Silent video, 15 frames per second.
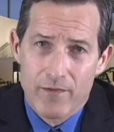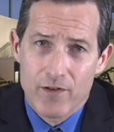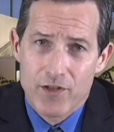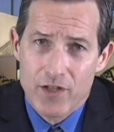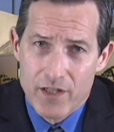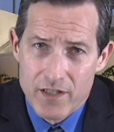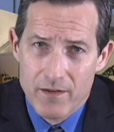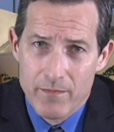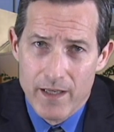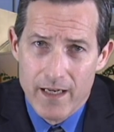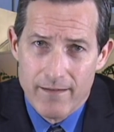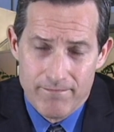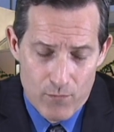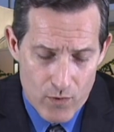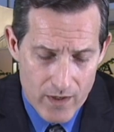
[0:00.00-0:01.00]
for just a
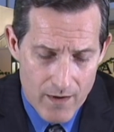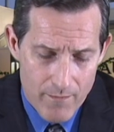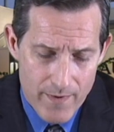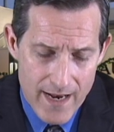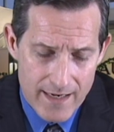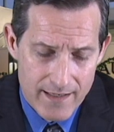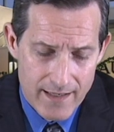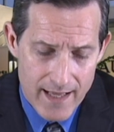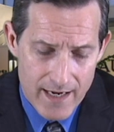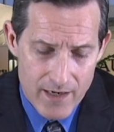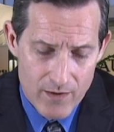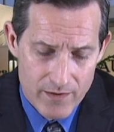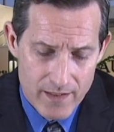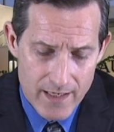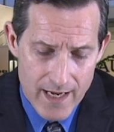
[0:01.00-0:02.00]
minute. We'll come back to that
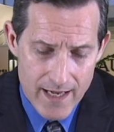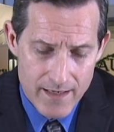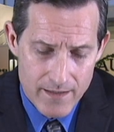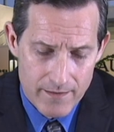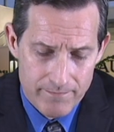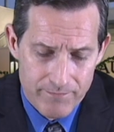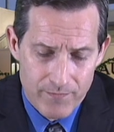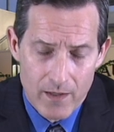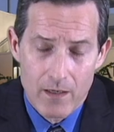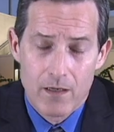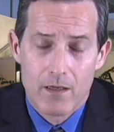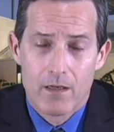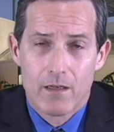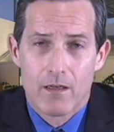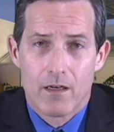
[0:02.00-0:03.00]
here at the end.
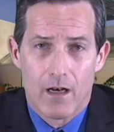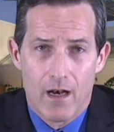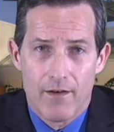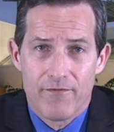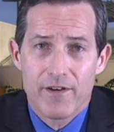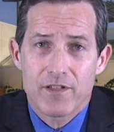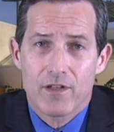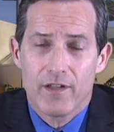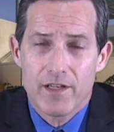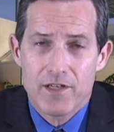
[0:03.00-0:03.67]
Physical